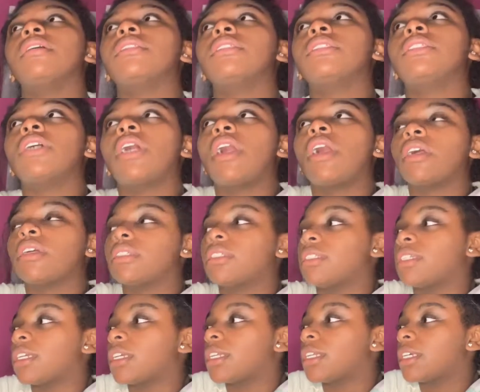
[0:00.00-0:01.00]

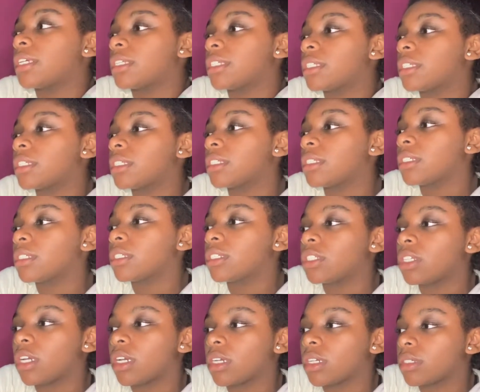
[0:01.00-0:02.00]
Toxicness,
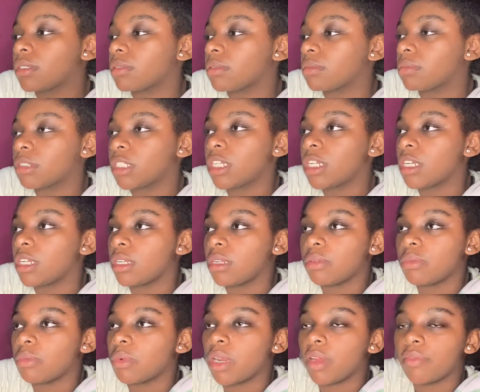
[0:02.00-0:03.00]
toxicity,
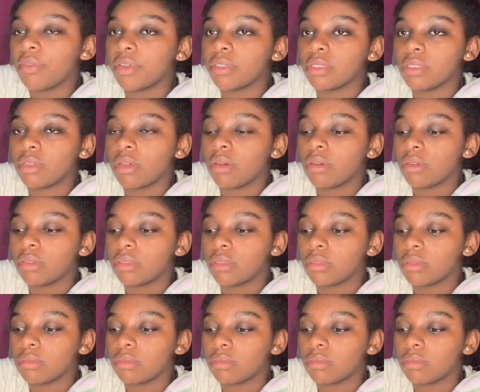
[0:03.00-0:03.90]
whatever it's called.